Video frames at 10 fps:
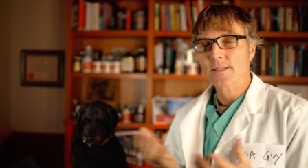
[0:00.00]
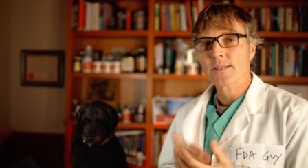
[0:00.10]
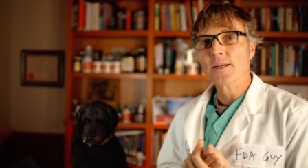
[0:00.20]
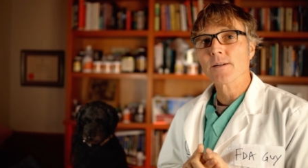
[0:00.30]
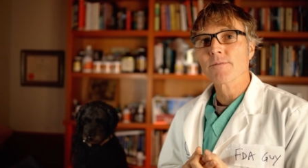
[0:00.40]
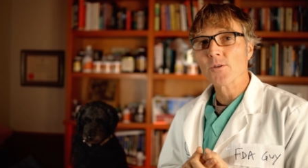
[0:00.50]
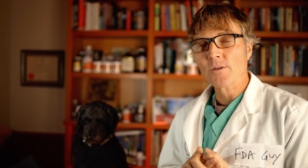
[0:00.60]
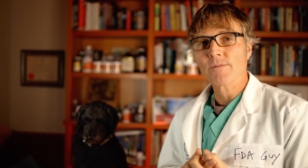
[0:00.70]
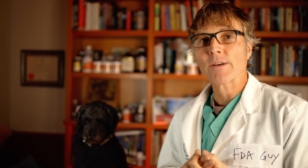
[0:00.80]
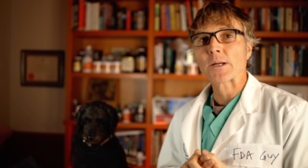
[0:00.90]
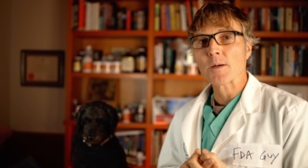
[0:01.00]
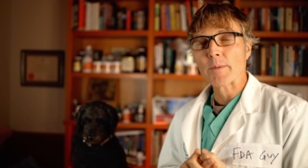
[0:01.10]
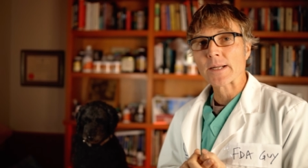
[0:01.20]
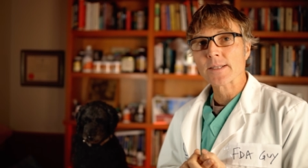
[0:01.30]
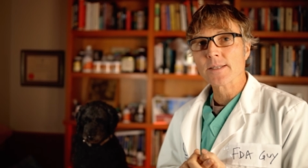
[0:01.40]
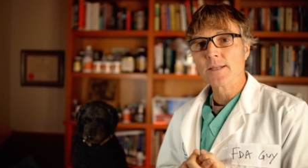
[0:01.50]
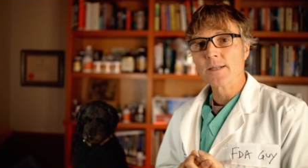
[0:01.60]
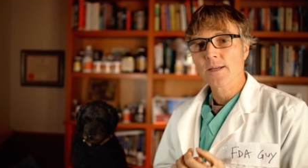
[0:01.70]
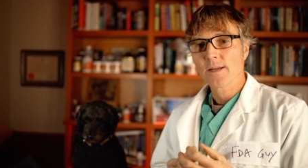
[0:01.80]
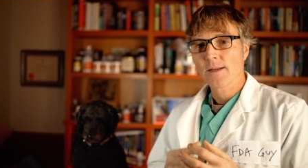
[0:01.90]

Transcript: Center for Veterinary Medicine